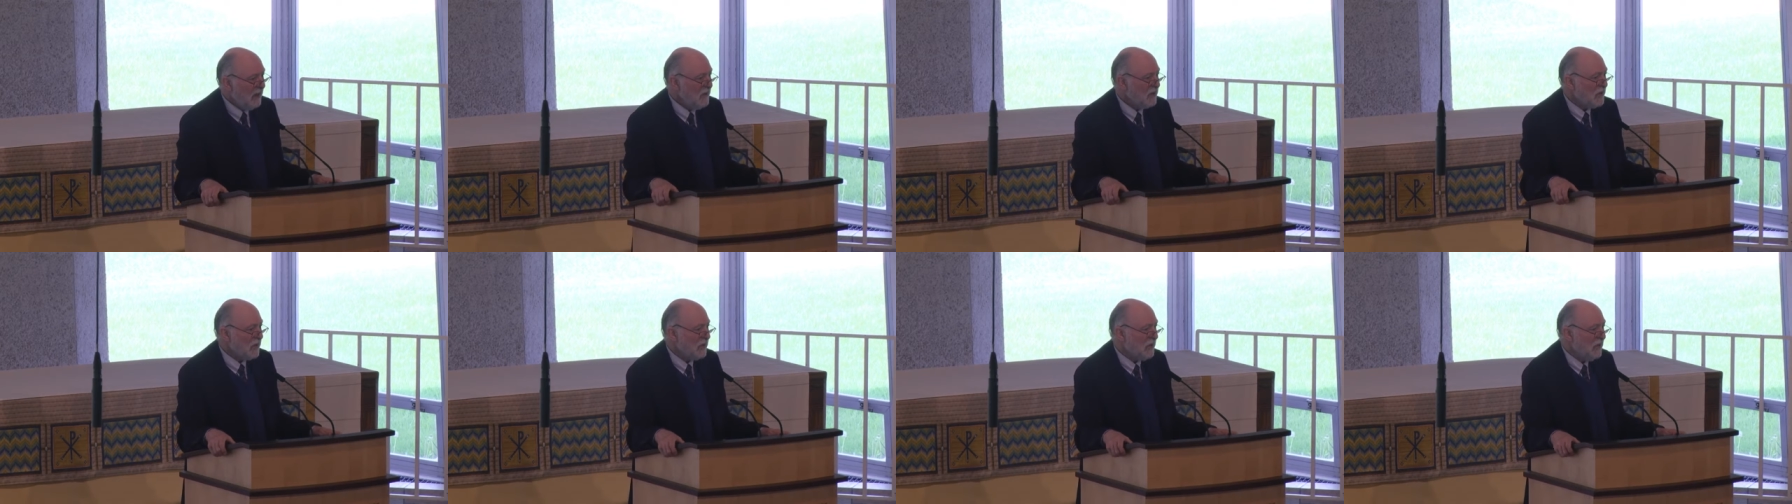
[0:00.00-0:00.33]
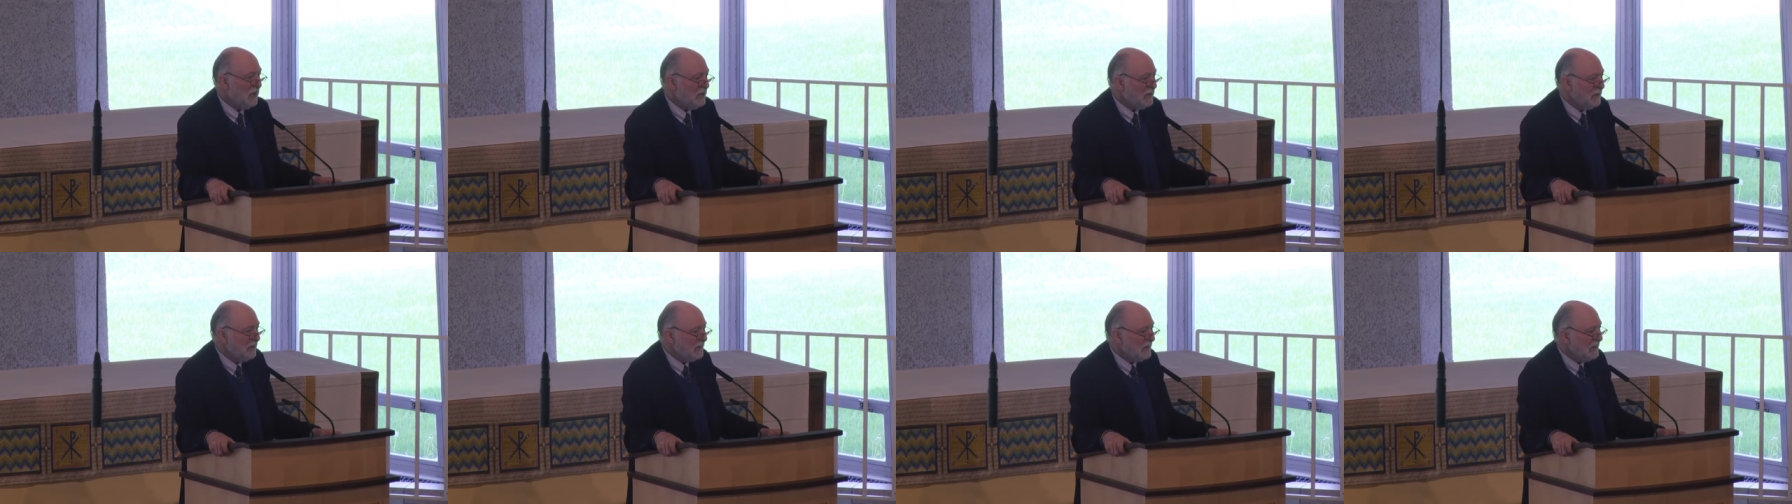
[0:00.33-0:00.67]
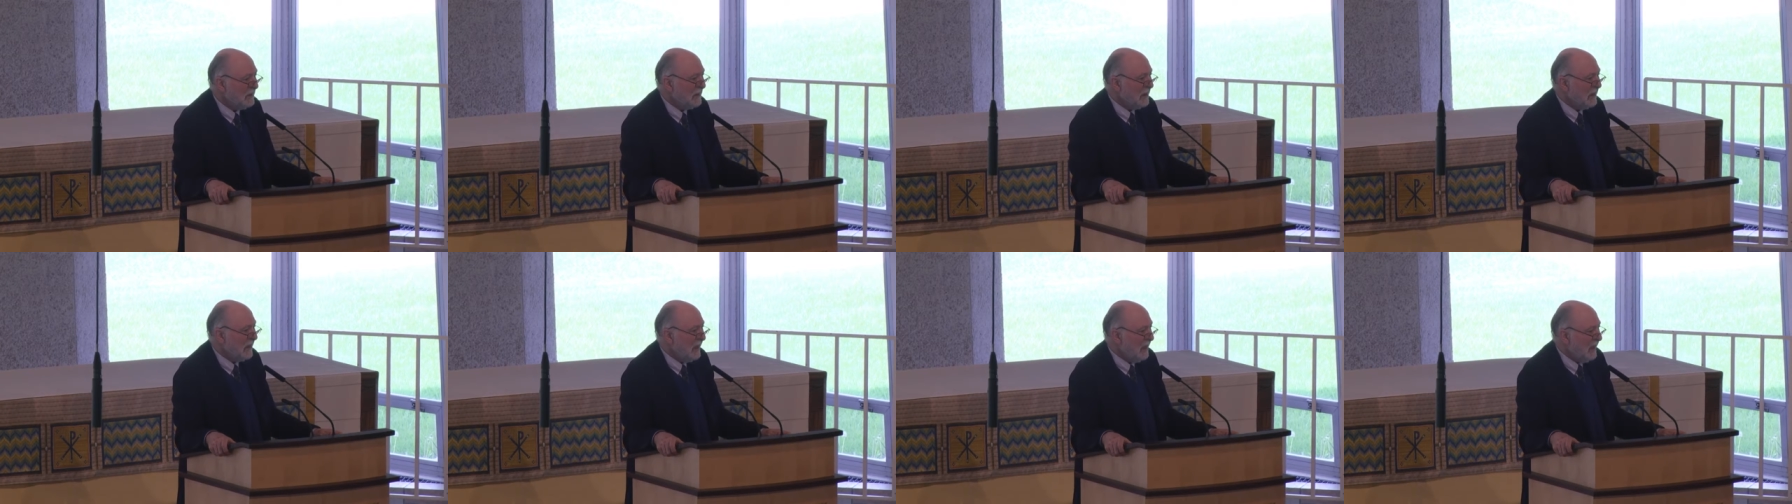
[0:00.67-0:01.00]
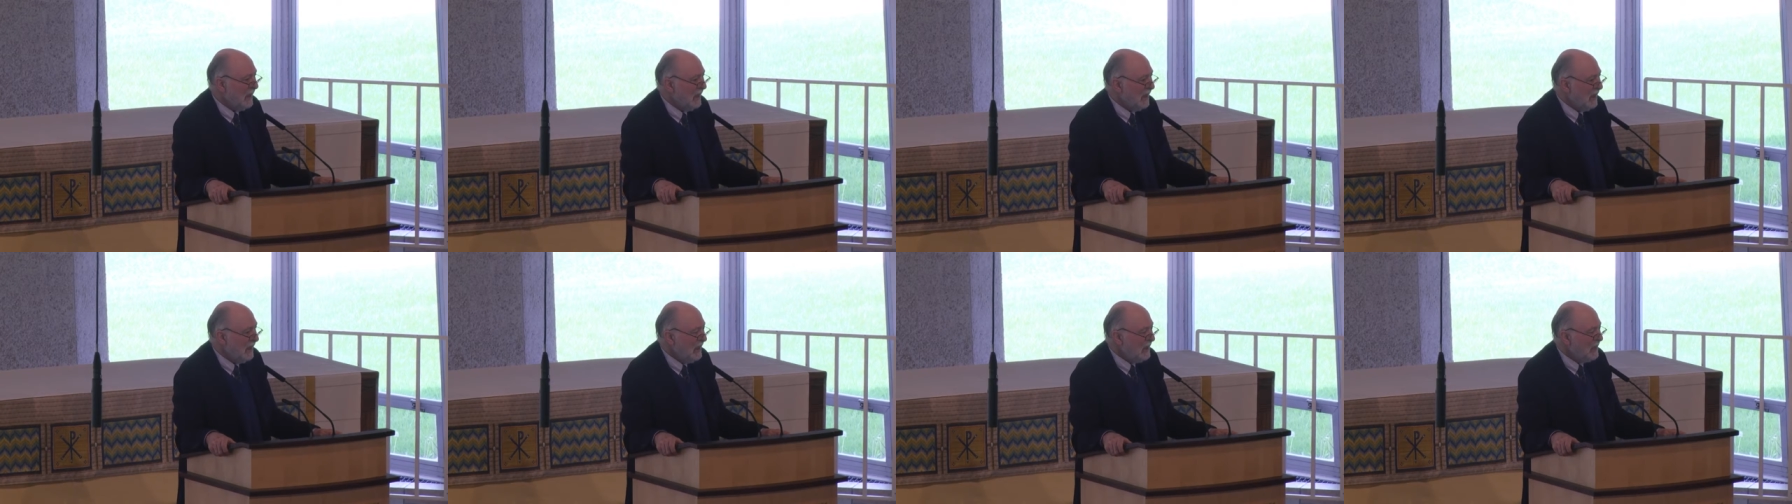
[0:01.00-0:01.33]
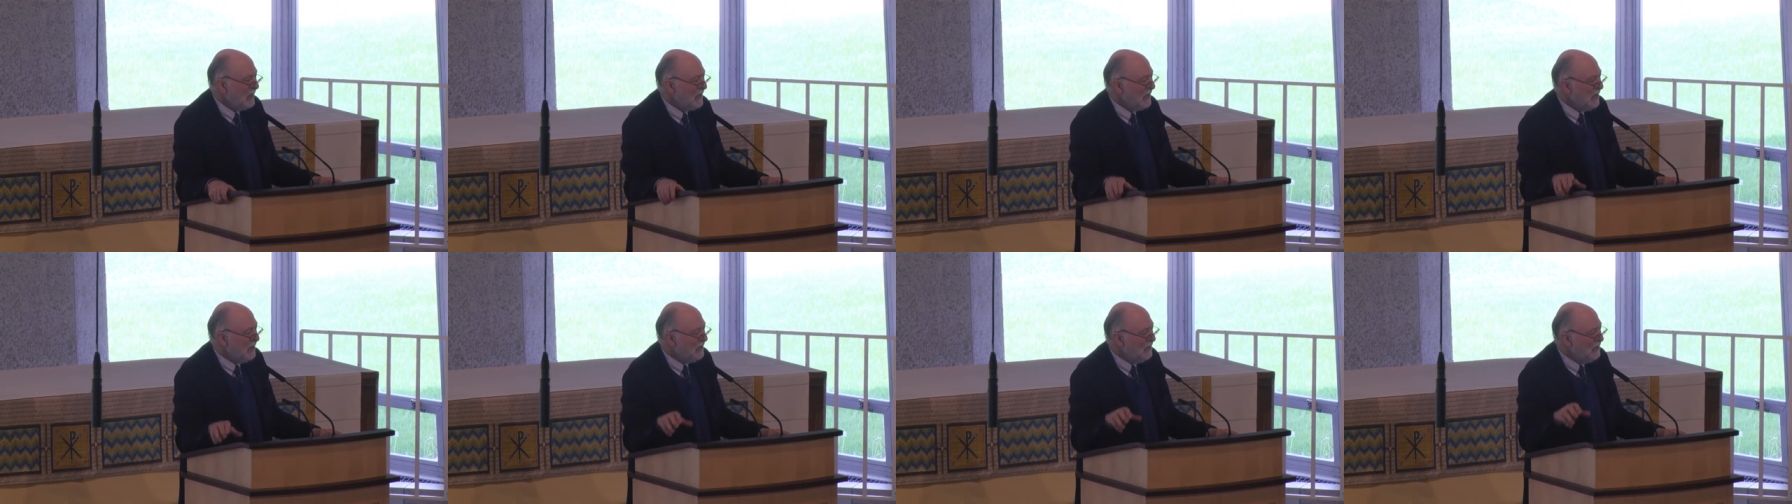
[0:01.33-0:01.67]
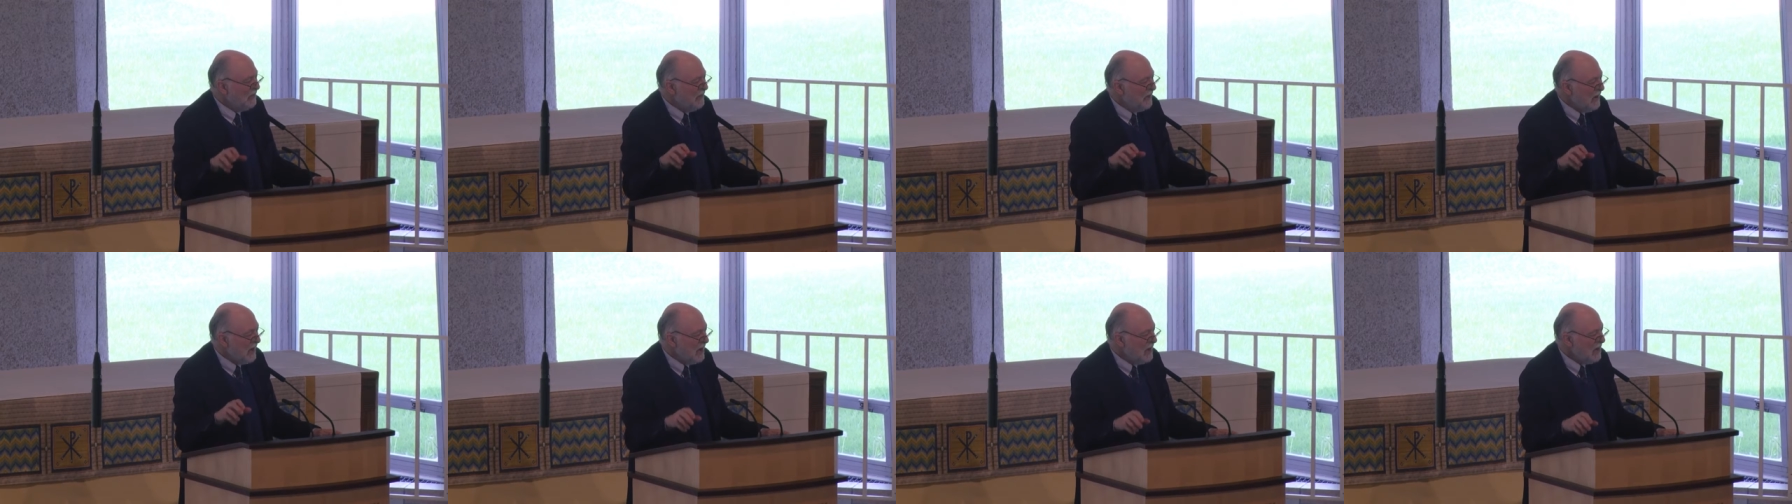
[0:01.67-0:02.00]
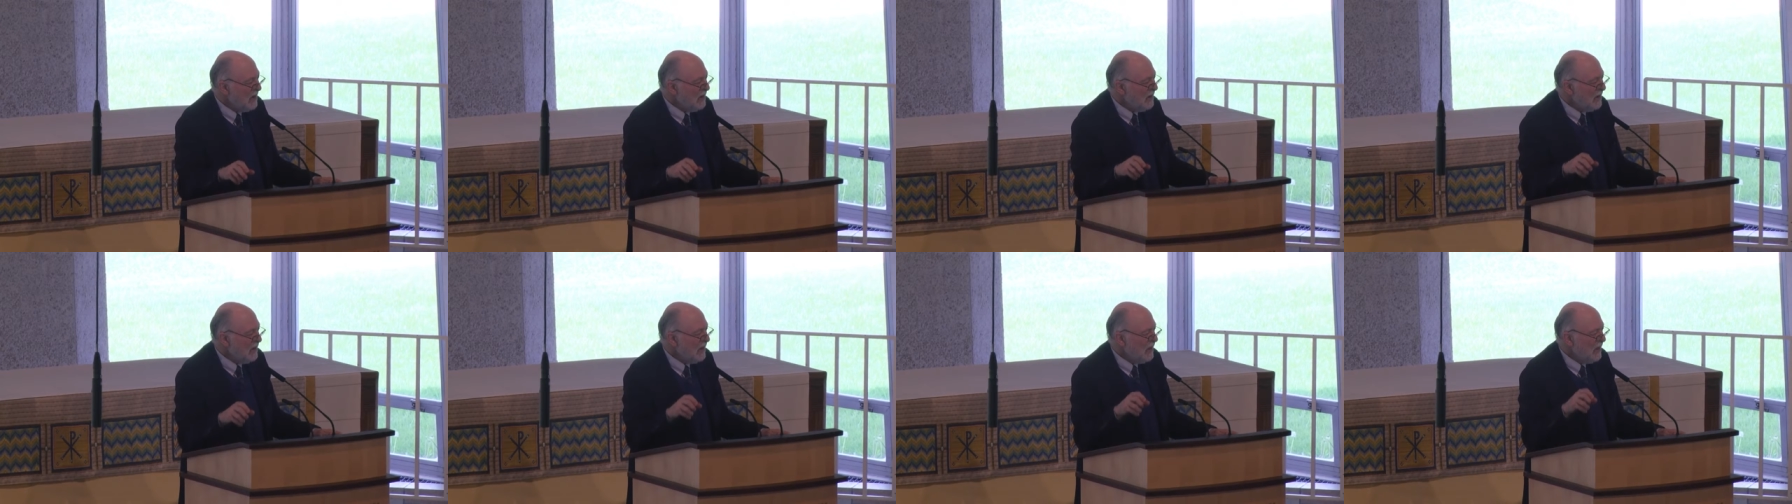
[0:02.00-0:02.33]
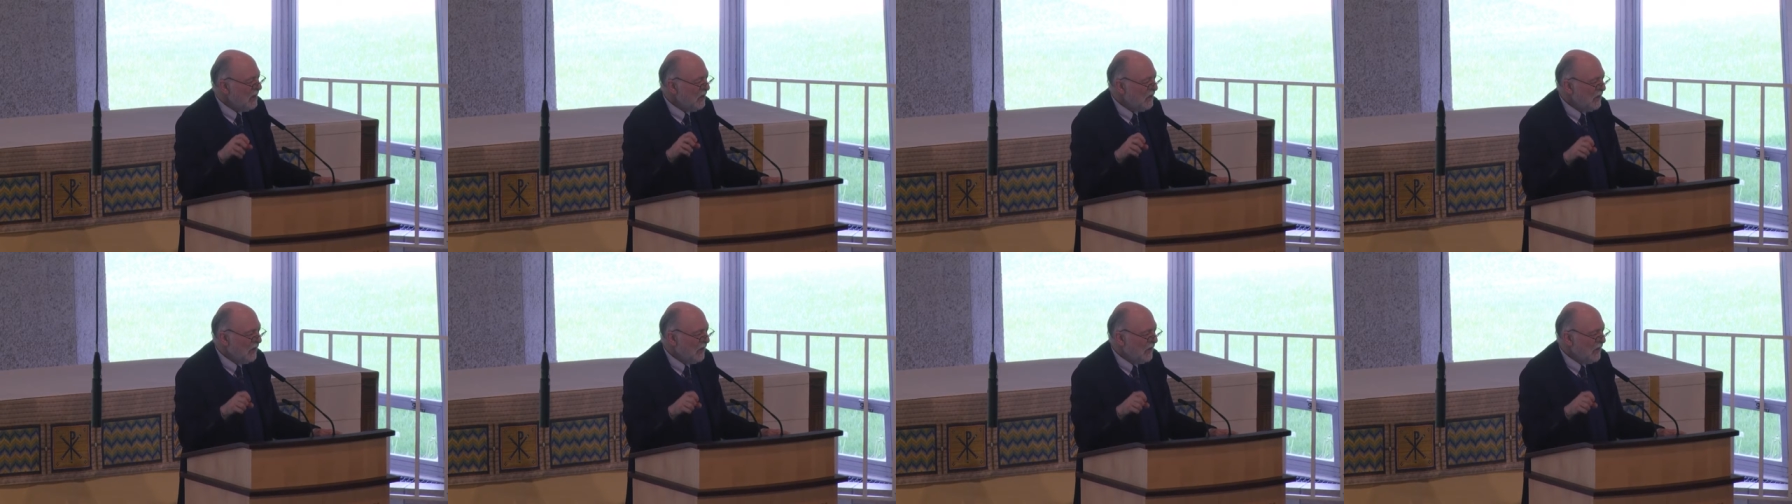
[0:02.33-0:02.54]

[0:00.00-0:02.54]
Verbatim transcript: us is the very